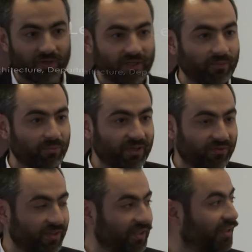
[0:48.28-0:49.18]
very
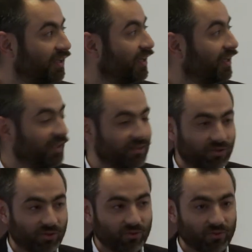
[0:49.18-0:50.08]
briefly
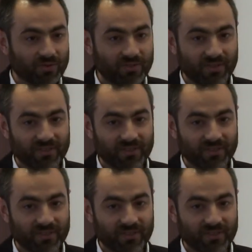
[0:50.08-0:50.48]
introduce